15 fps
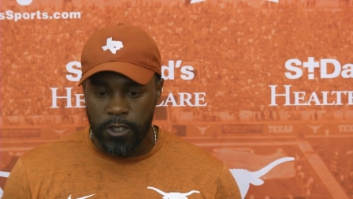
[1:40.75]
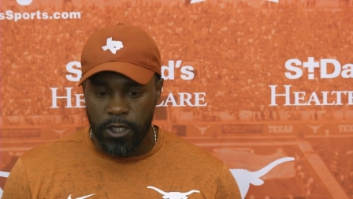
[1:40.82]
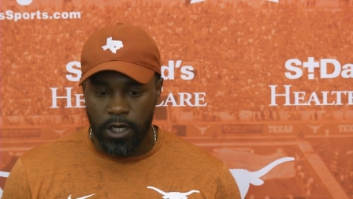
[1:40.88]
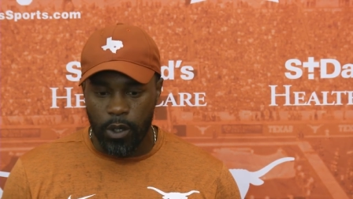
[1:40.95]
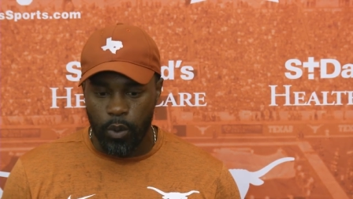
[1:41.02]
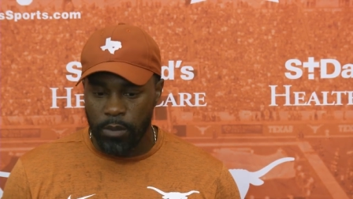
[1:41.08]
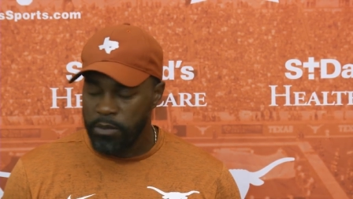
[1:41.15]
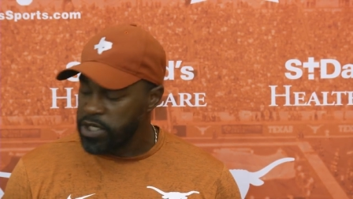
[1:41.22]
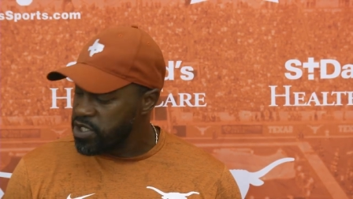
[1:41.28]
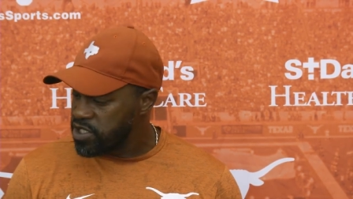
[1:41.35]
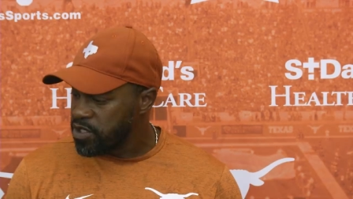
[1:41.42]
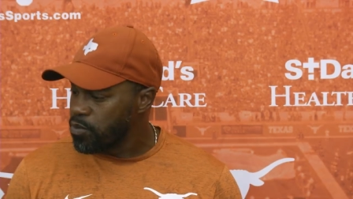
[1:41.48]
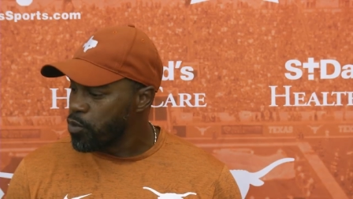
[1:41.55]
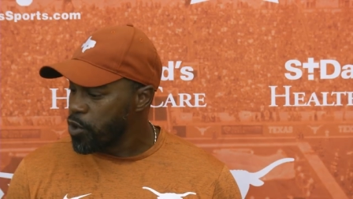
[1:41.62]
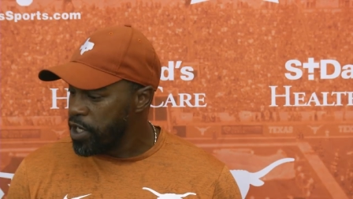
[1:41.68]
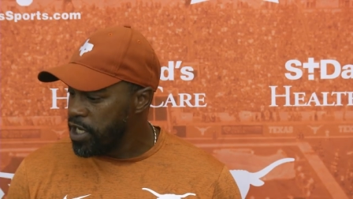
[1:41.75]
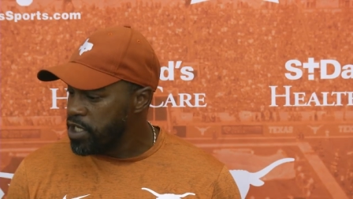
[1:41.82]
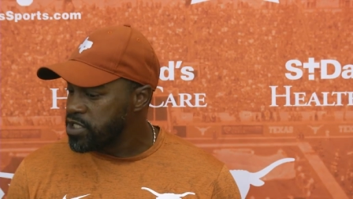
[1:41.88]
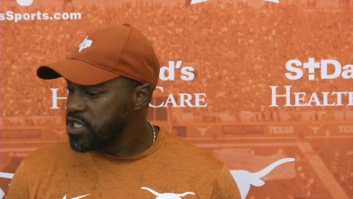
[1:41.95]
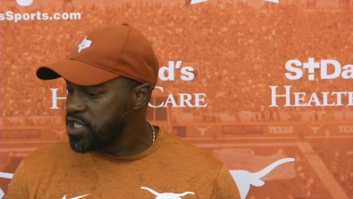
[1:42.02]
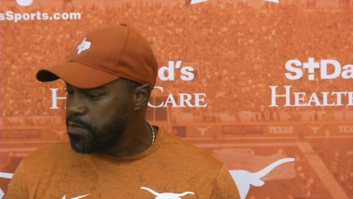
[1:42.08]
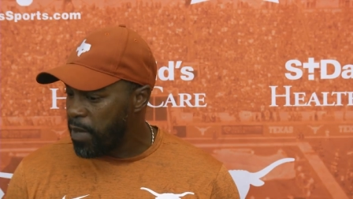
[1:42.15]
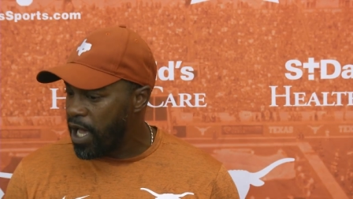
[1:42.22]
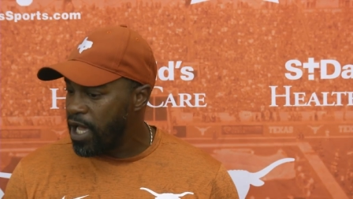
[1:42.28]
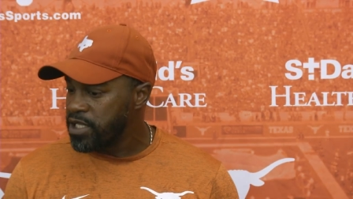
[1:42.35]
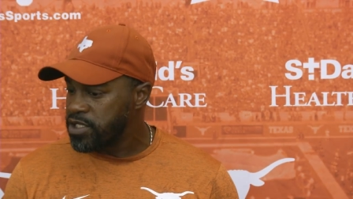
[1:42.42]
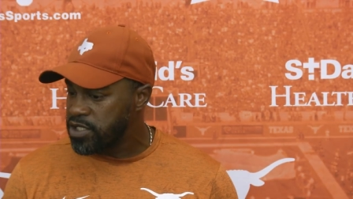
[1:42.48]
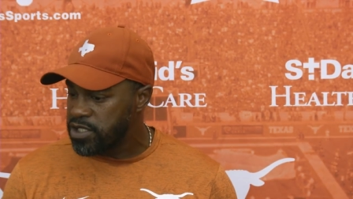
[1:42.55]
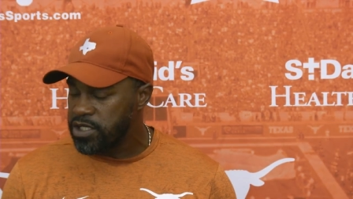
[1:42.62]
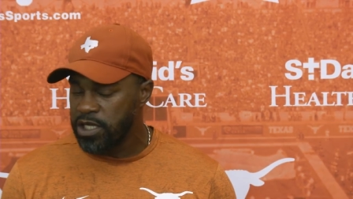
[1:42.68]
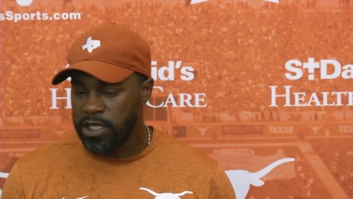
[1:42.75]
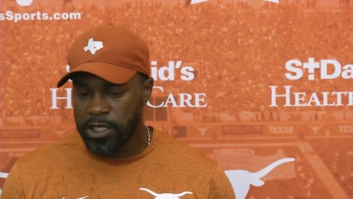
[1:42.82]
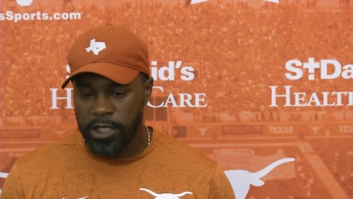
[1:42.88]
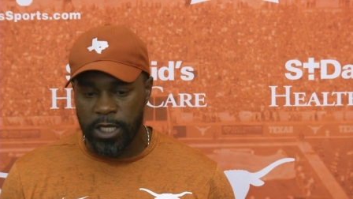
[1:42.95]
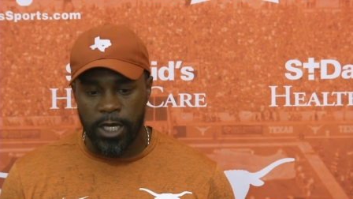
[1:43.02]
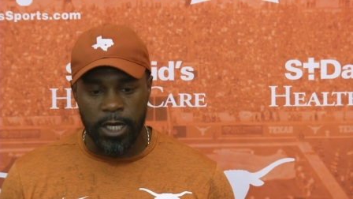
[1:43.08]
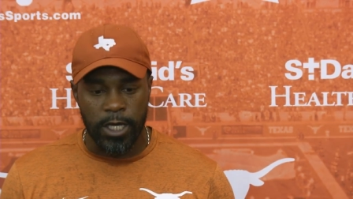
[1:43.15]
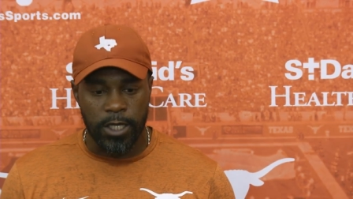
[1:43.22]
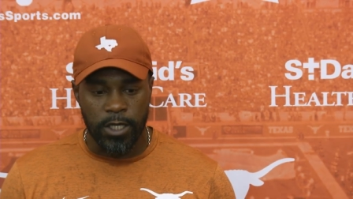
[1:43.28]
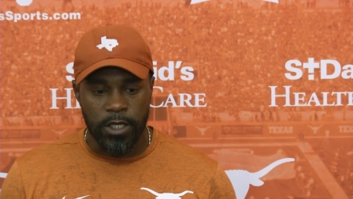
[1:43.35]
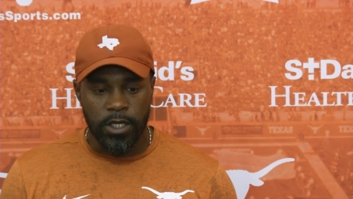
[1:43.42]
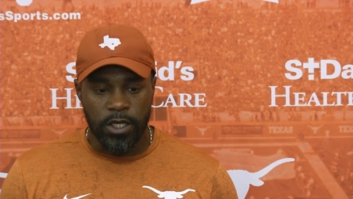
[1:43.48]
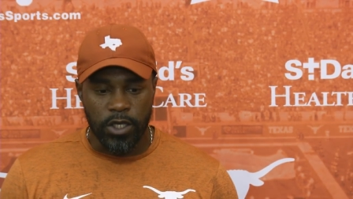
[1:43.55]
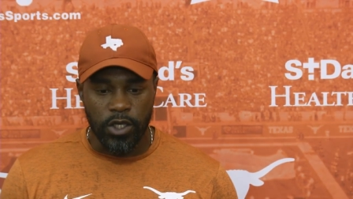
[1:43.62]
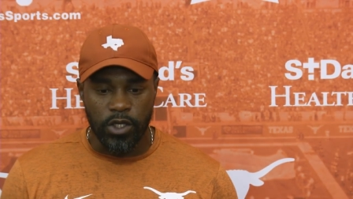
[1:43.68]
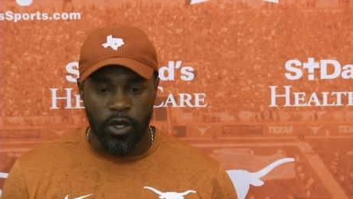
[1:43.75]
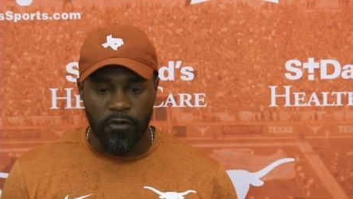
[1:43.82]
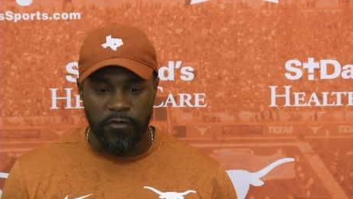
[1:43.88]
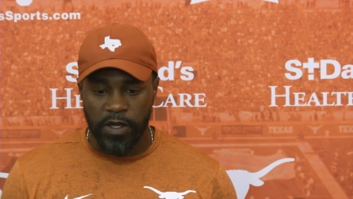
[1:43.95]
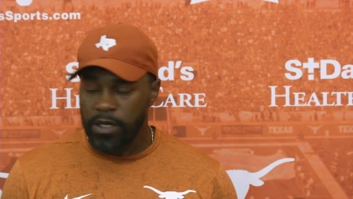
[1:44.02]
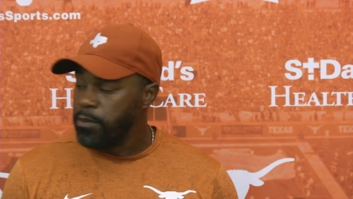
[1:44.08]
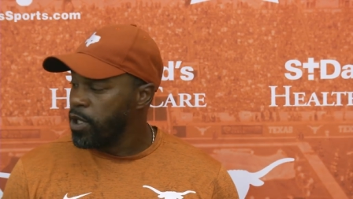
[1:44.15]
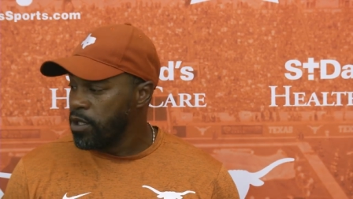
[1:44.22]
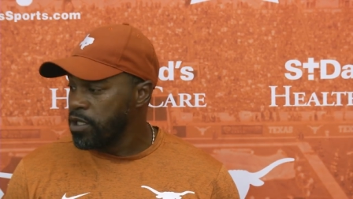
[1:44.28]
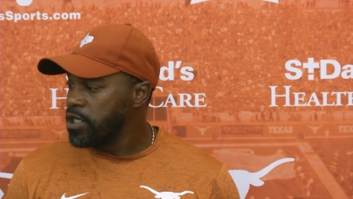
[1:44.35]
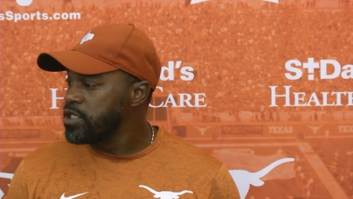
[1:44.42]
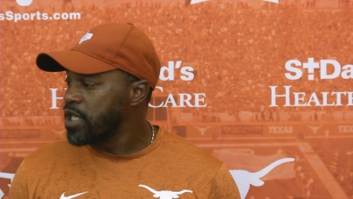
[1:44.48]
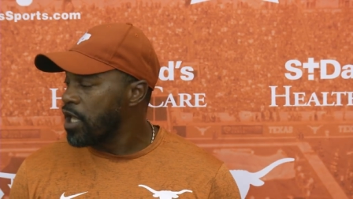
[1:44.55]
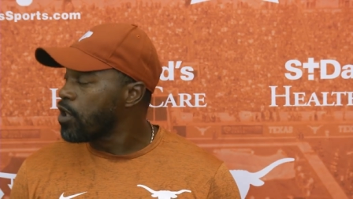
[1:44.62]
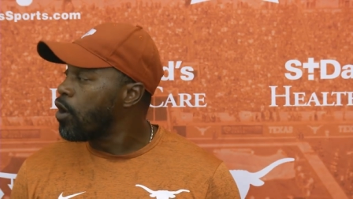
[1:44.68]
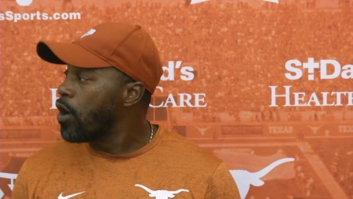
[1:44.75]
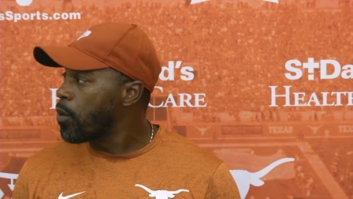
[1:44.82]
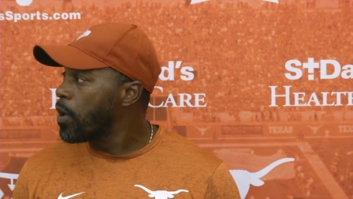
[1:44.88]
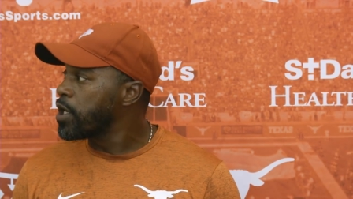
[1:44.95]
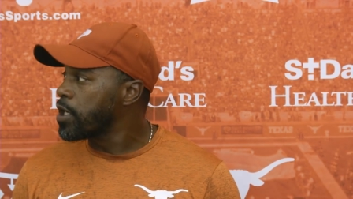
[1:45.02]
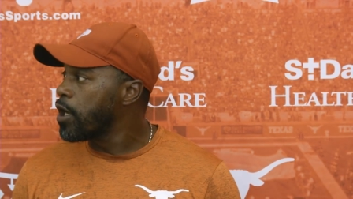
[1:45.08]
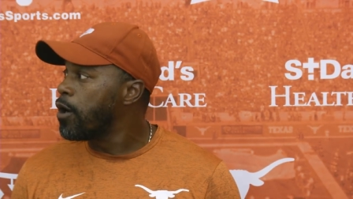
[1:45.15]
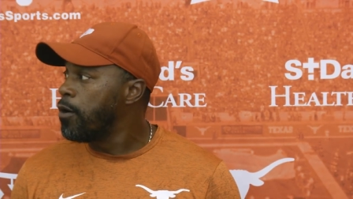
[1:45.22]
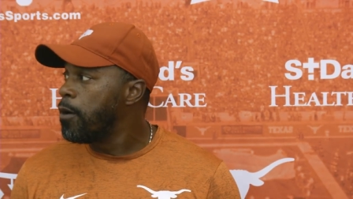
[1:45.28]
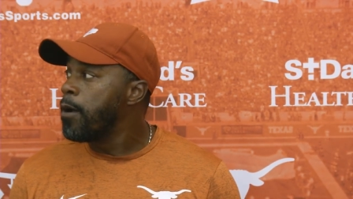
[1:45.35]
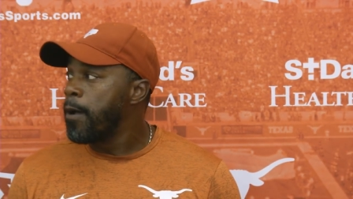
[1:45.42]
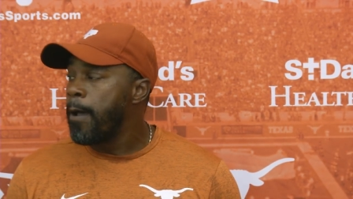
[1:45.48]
We're missing some reads and spots, and you know, fundamentally, he's got a long way to go.